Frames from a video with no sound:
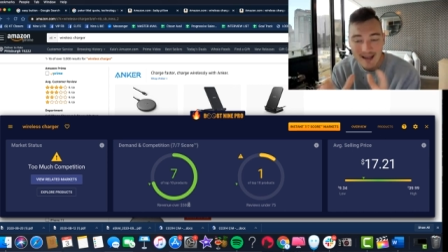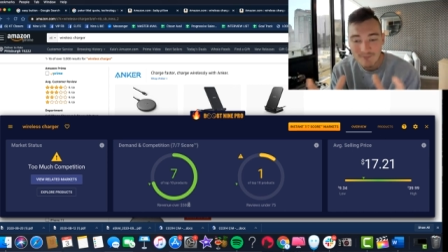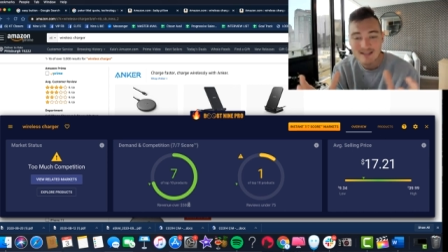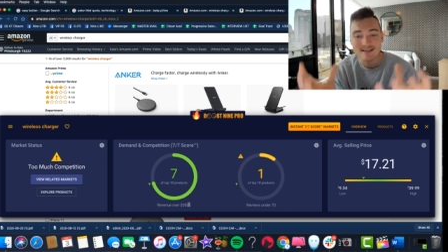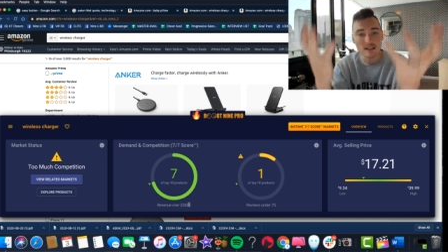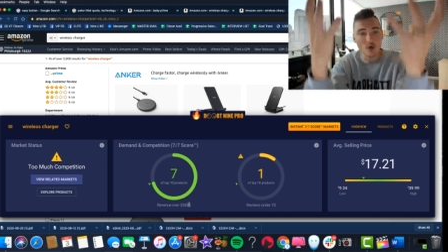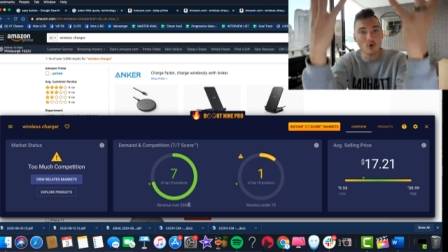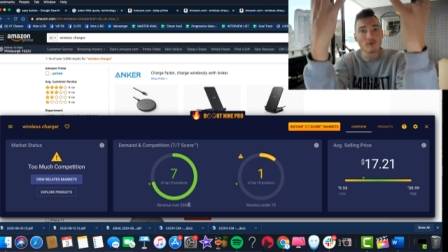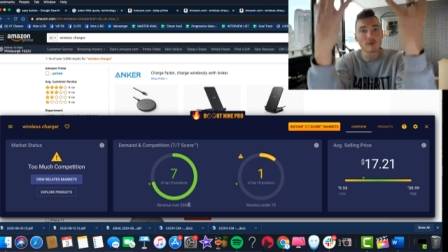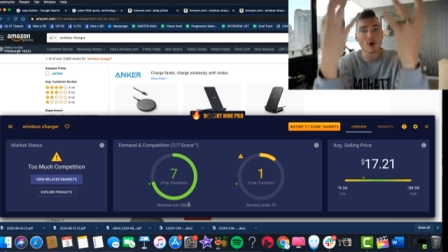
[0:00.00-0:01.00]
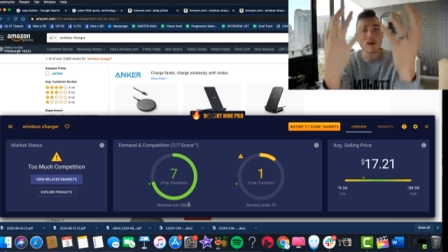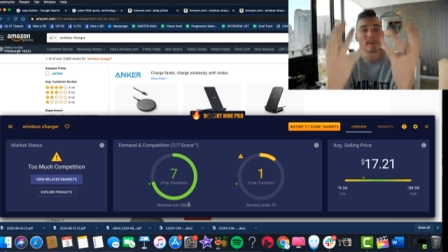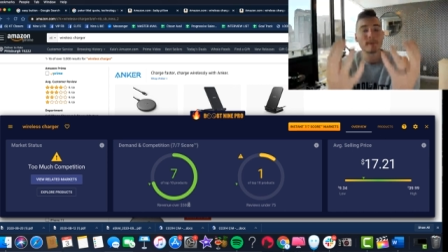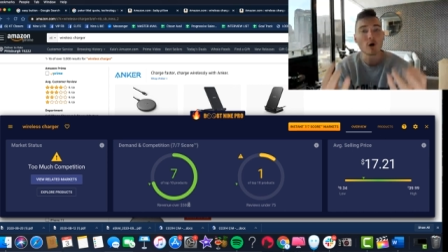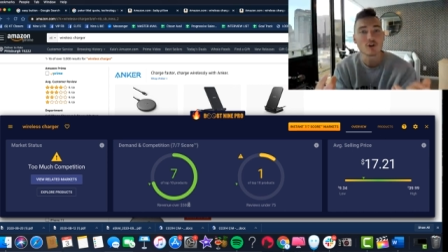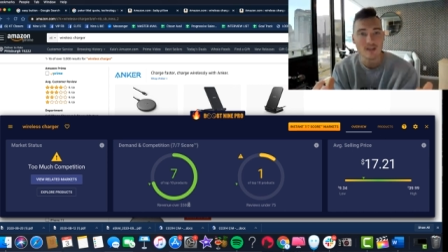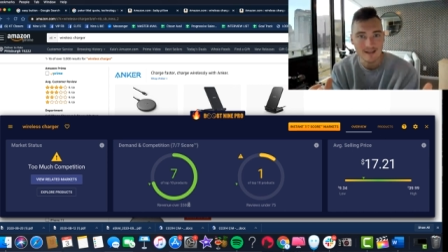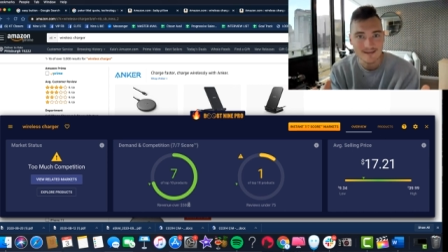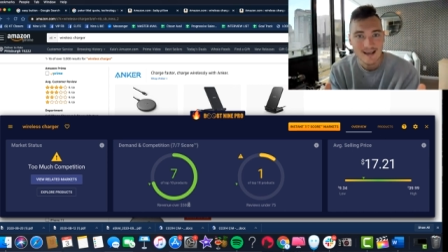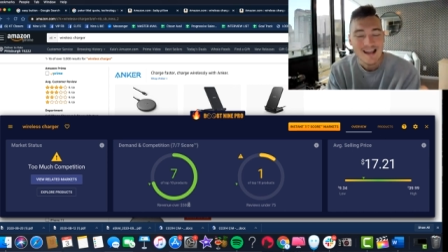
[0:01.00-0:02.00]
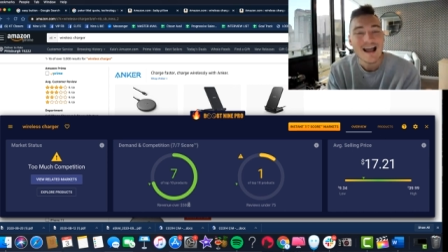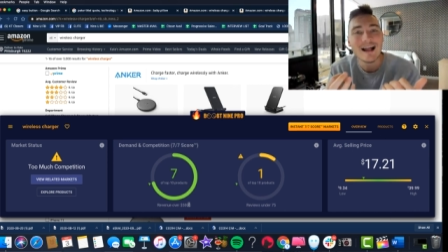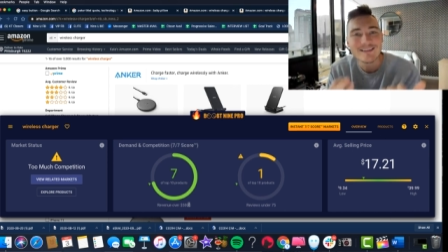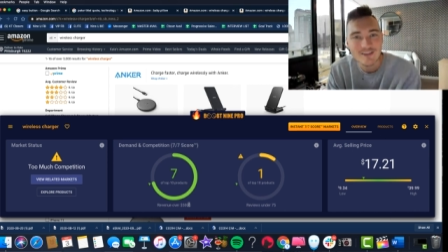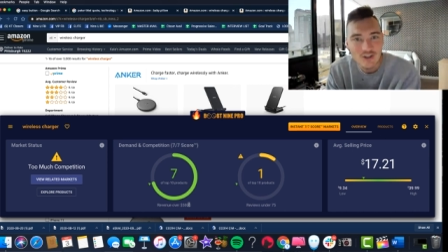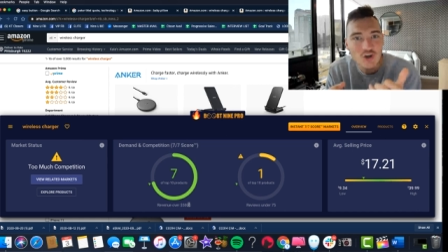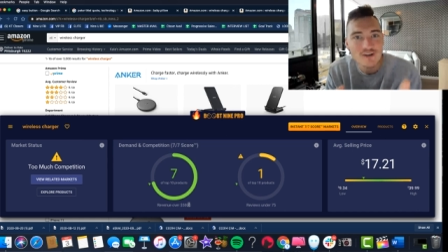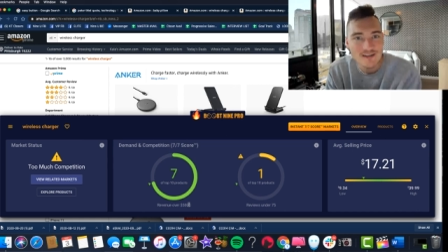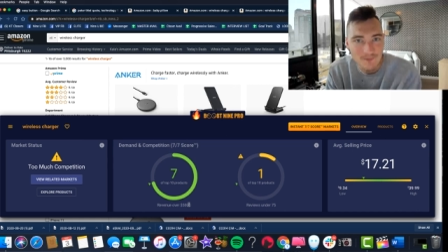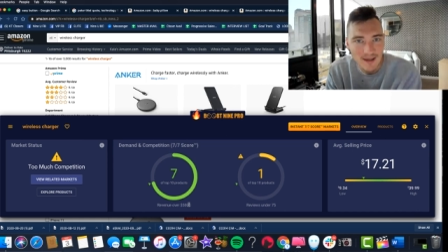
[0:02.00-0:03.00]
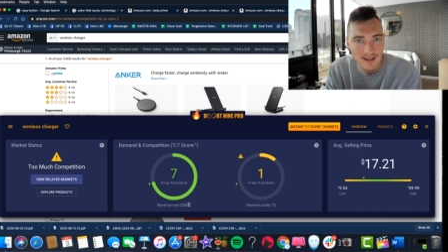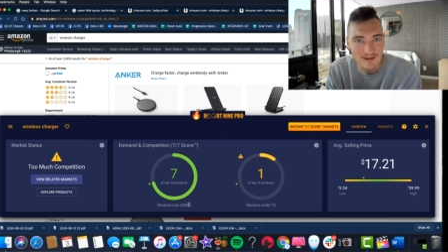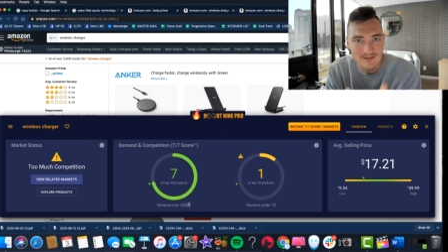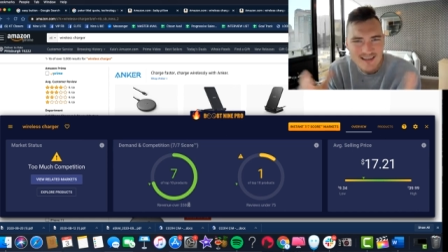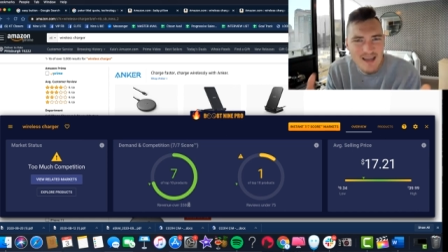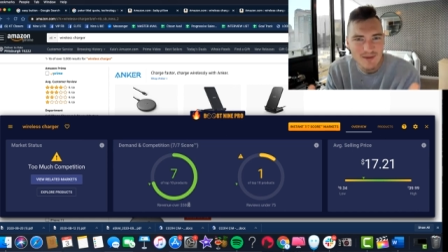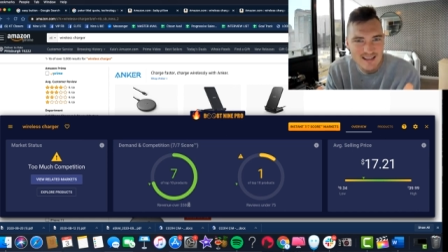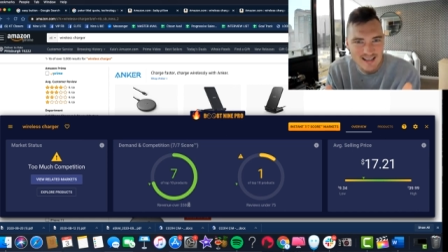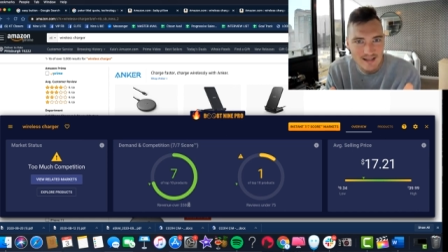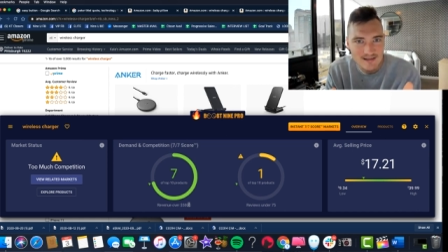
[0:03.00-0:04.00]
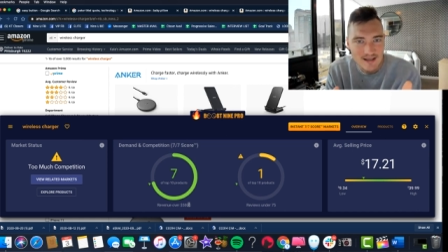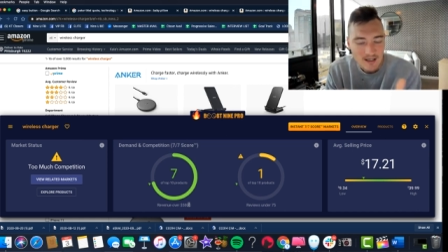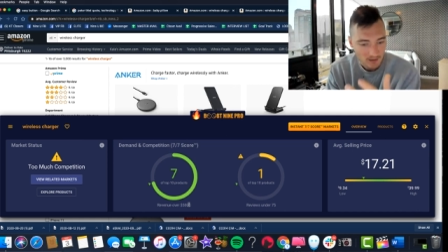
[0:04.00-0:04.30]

means that the overall market has good demand. Does that make sense?